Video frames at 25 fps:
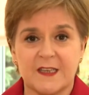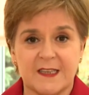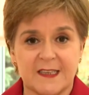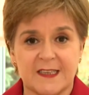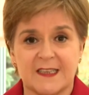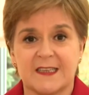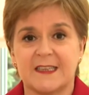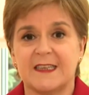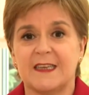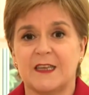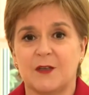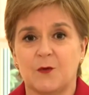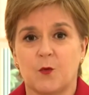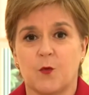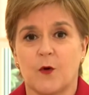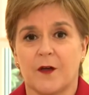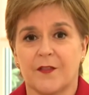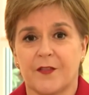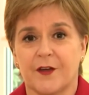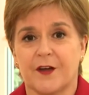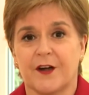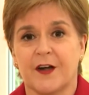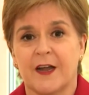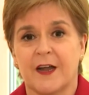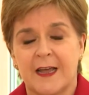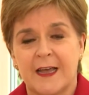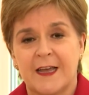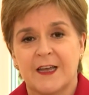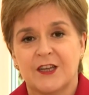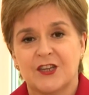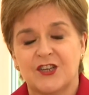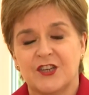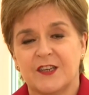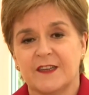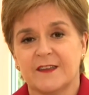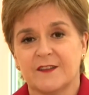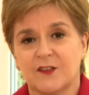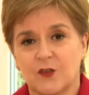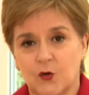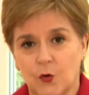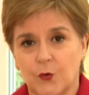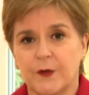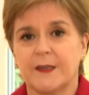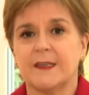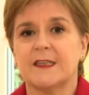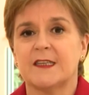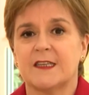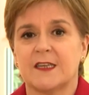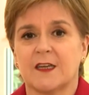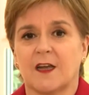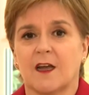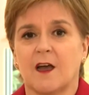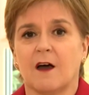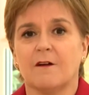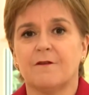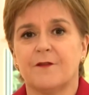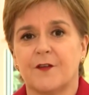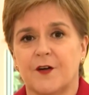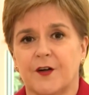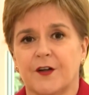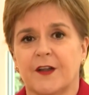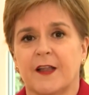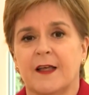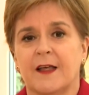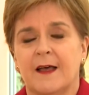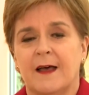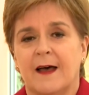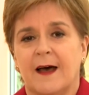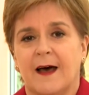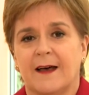to see whether she is going to govern